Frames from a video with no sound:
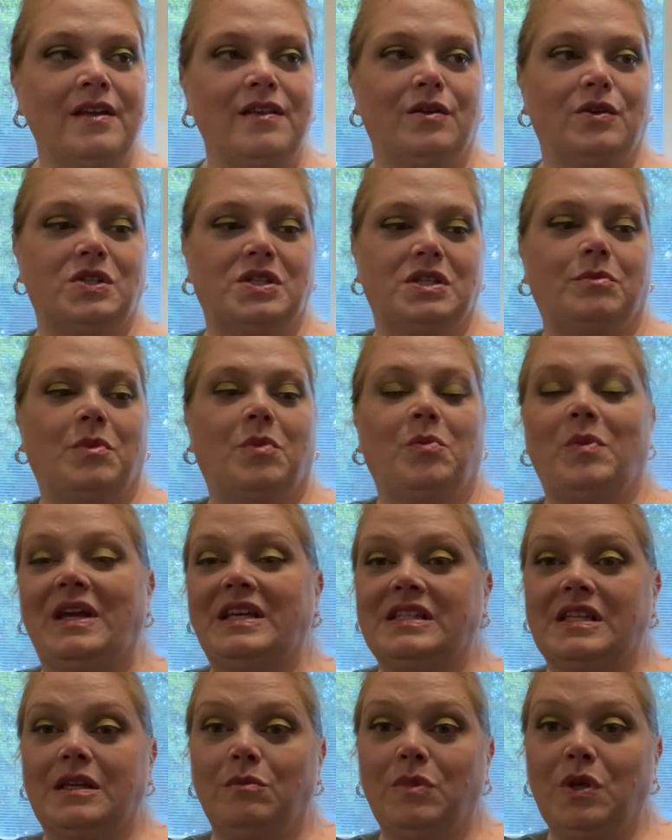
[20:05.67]
There's some
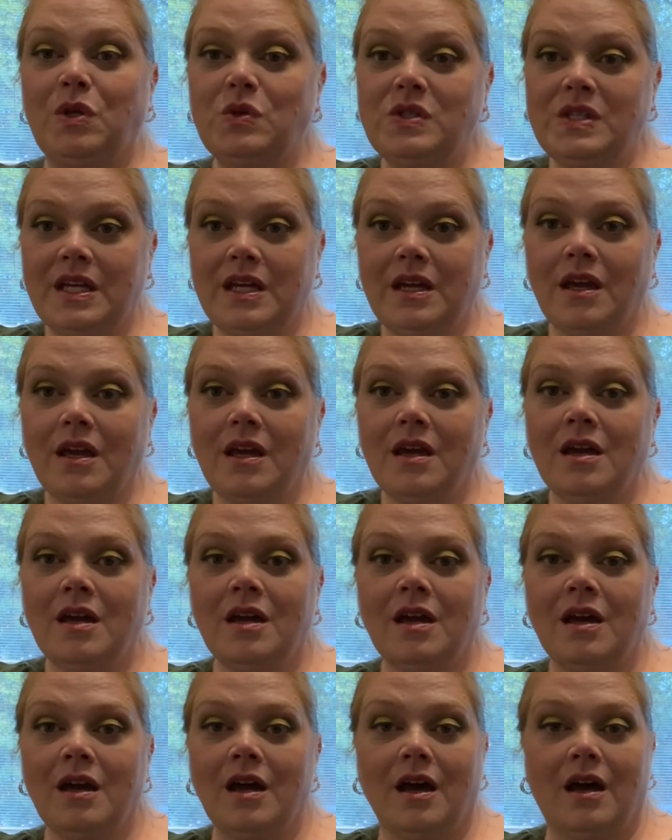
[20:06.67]
amazing music
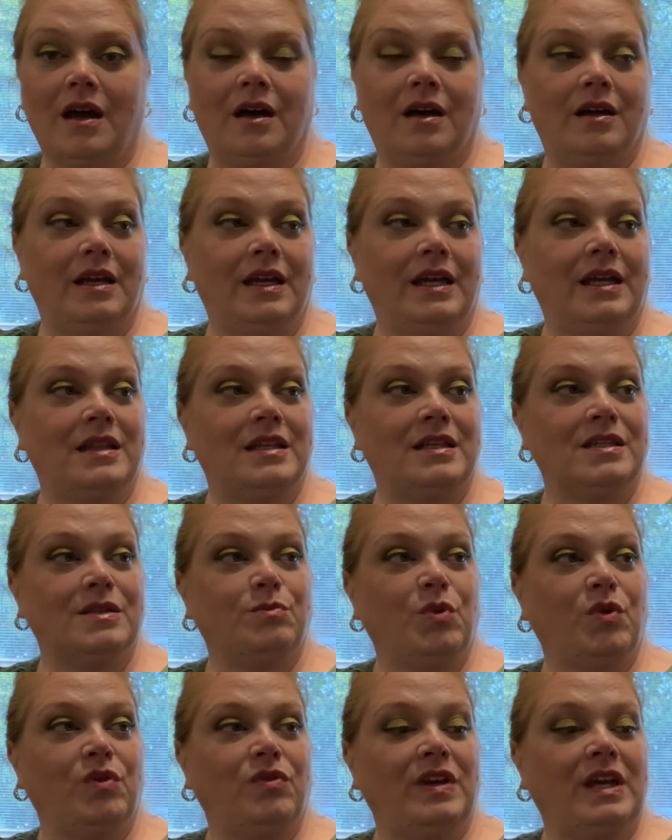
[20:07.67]
in this
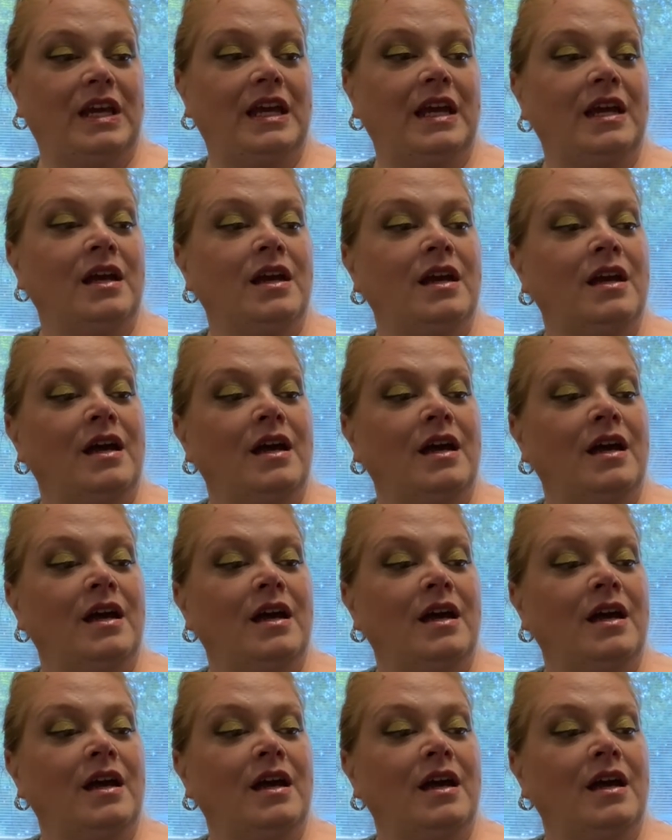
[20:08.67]
movie.